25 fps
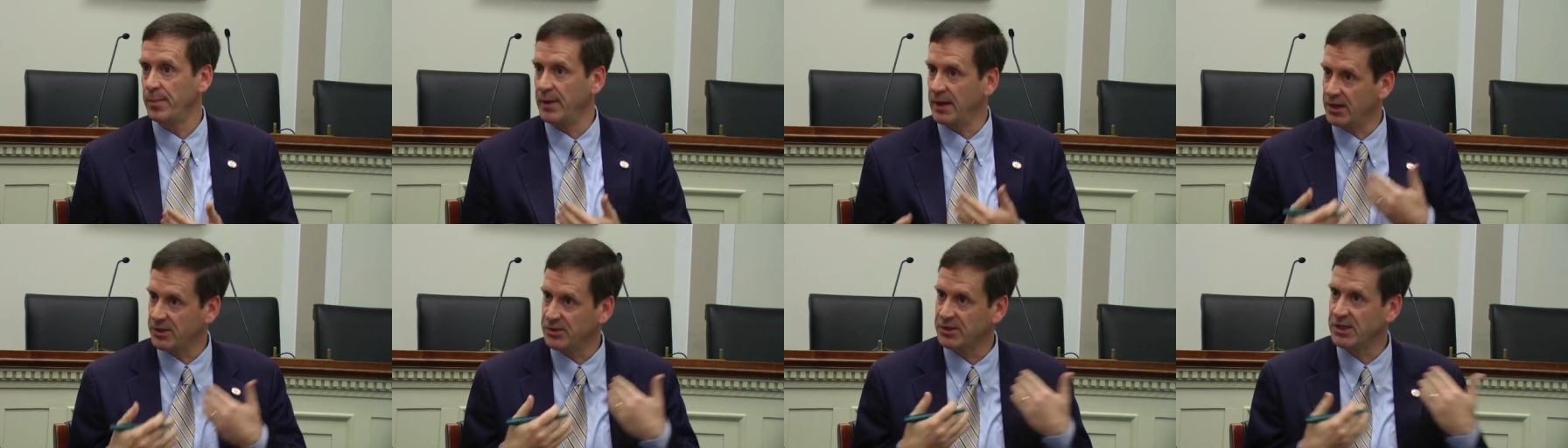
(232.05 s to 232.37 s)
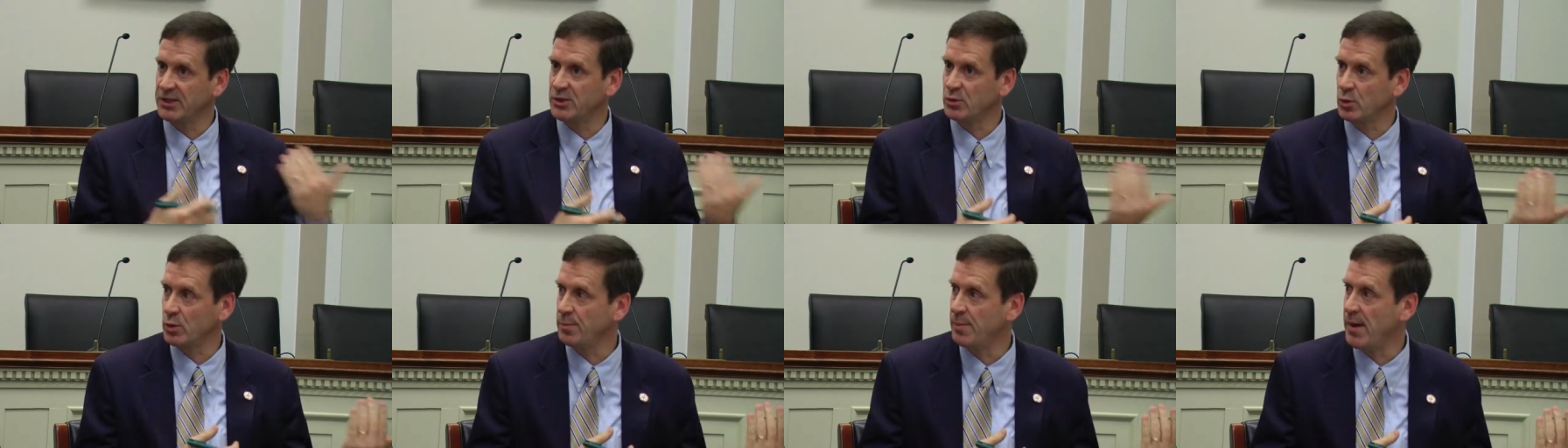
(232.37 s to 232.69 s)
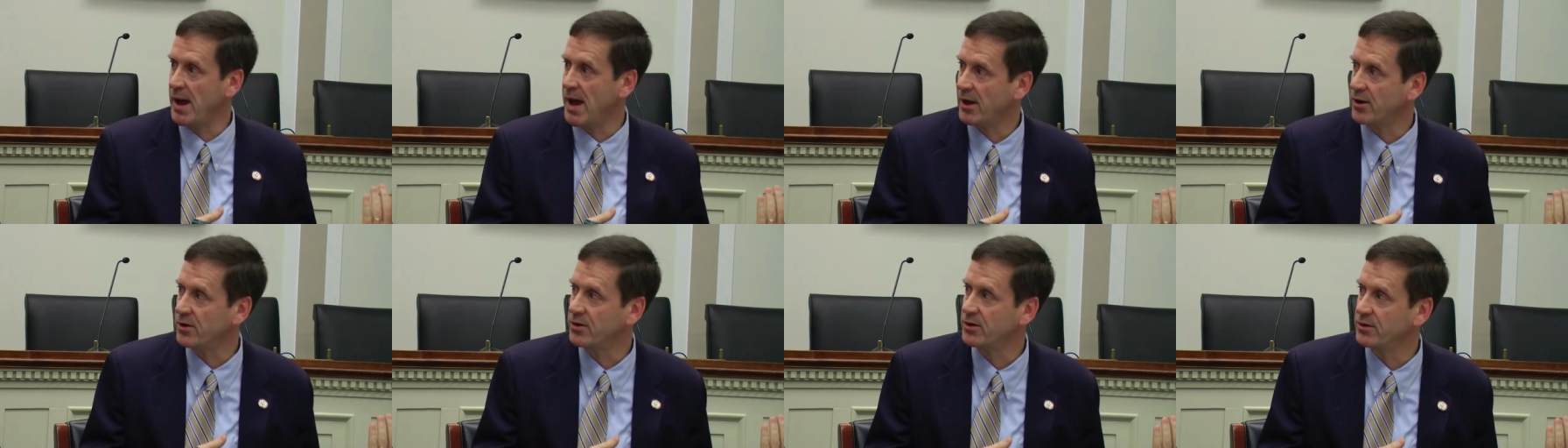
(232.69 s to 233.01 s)
because that's
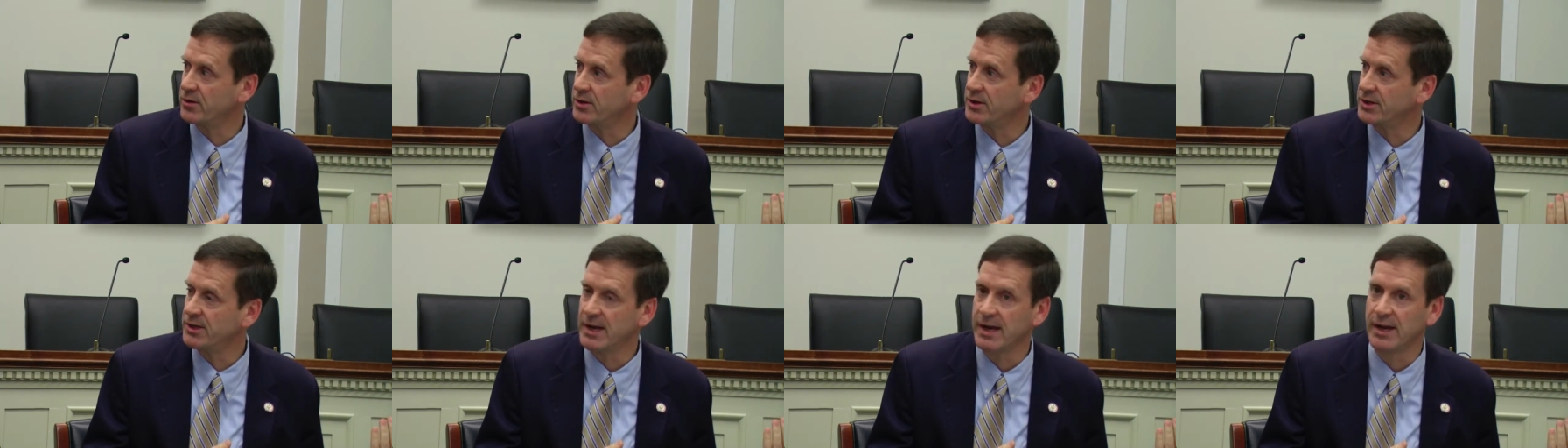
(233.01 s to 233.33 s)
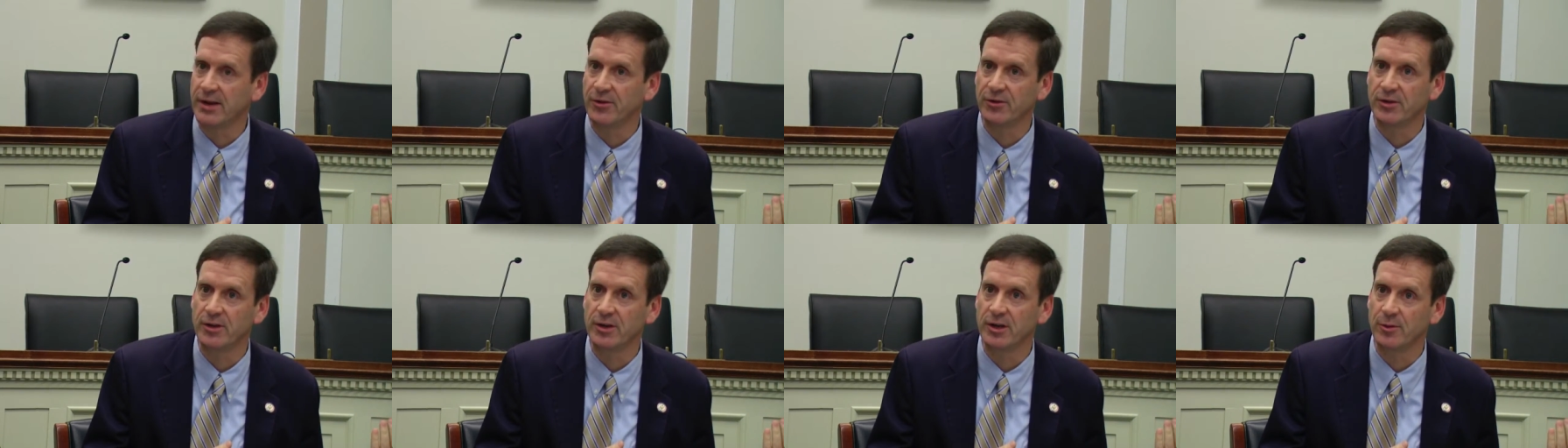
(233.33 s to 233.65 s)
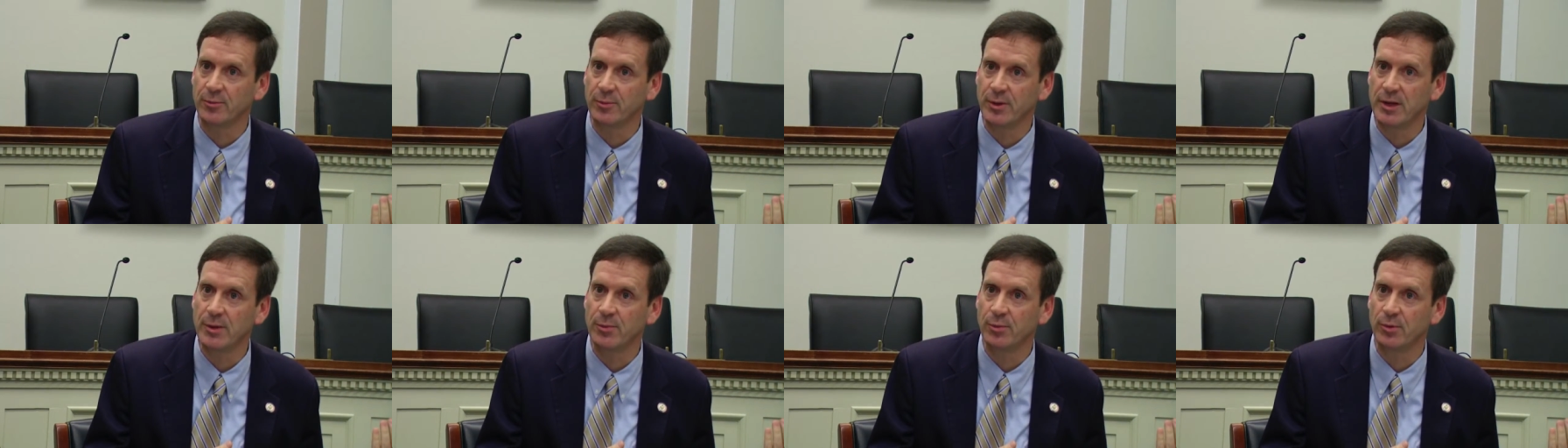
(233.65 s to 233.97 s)
what mattered to the
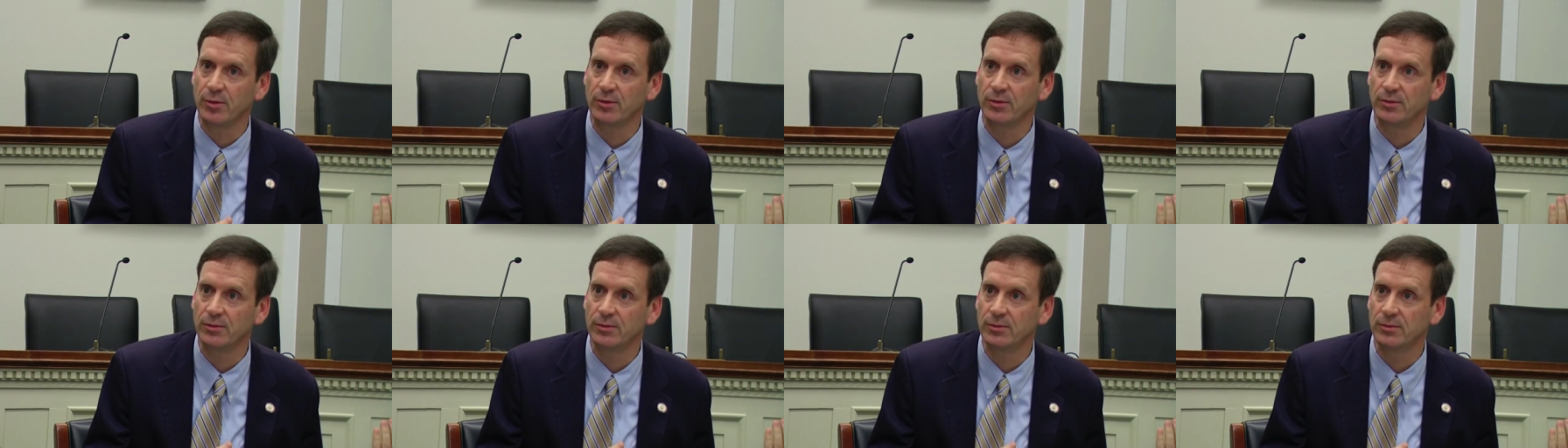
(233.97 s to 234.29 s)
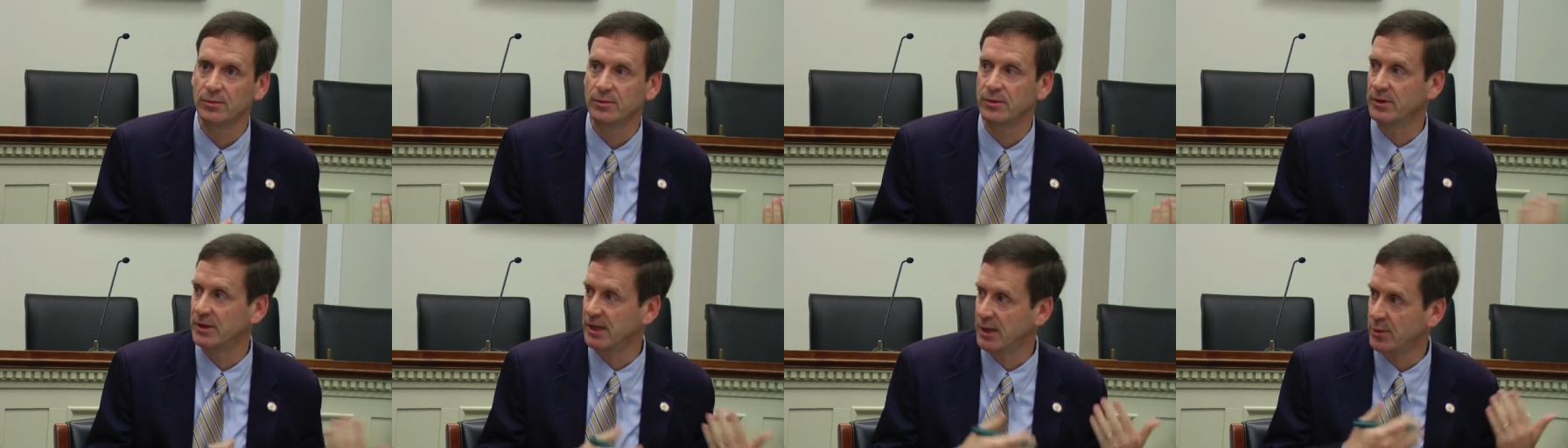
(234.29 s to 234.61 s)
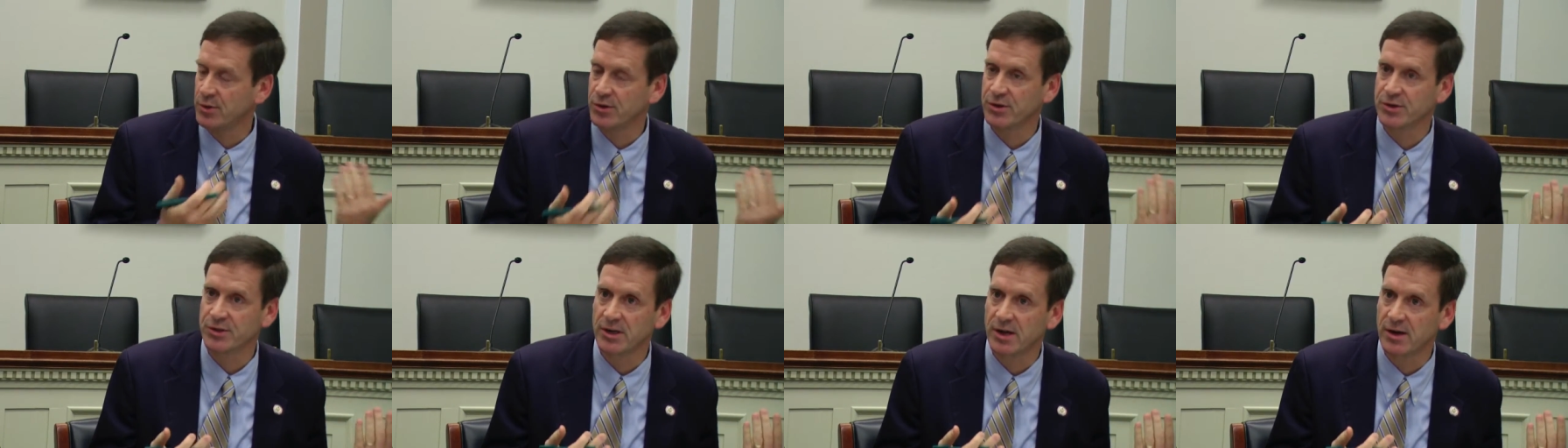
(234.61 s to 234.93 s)
Tanzanian people.
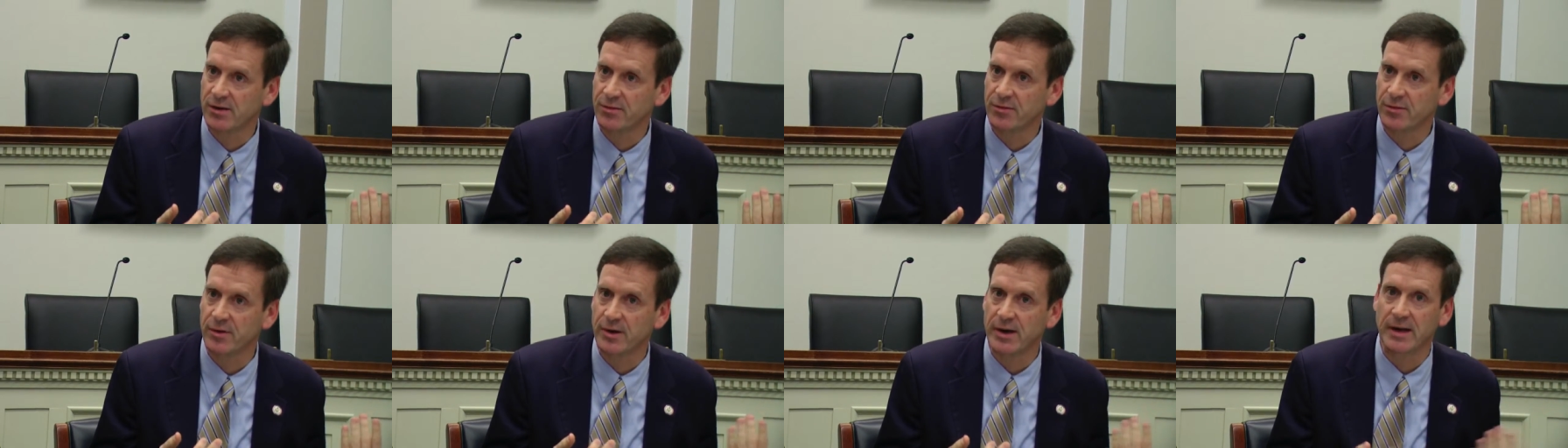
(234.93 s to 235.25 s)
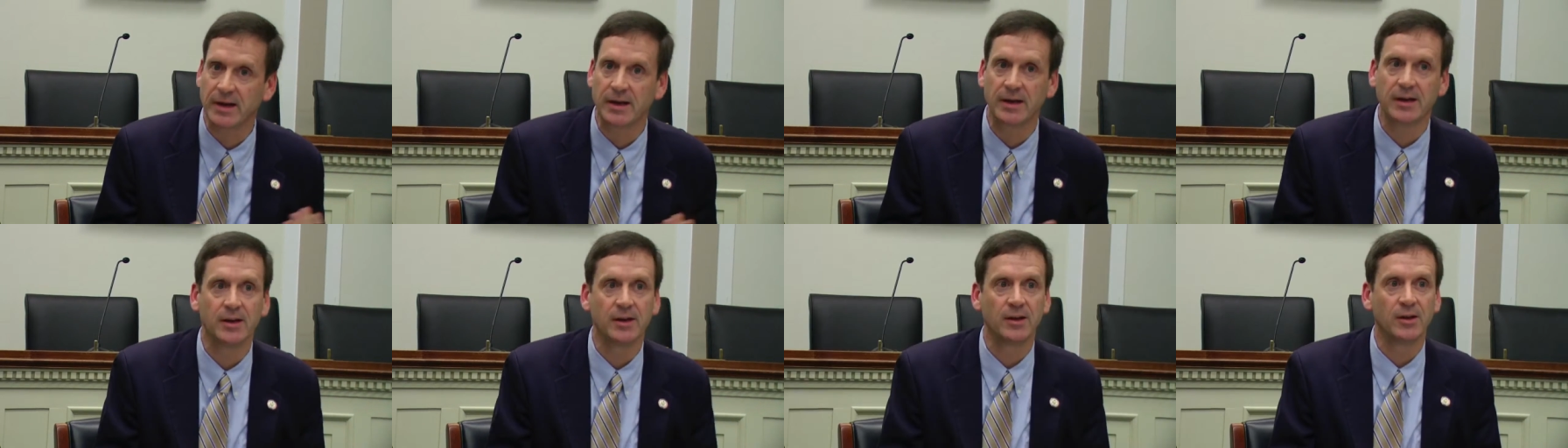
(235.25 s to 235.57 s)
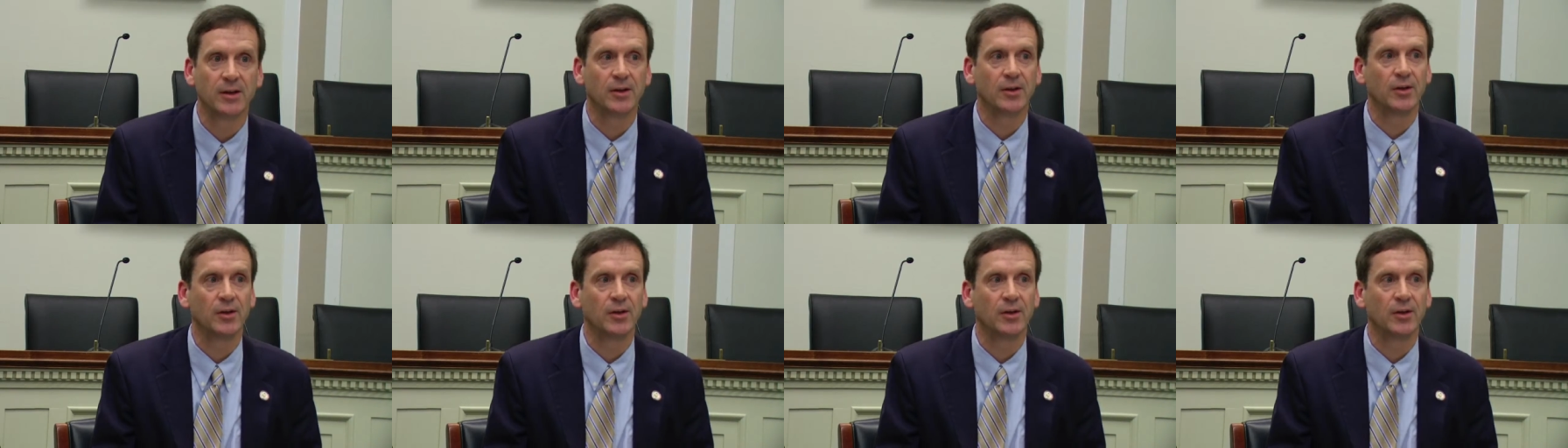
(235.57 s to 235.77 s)
They were suffering,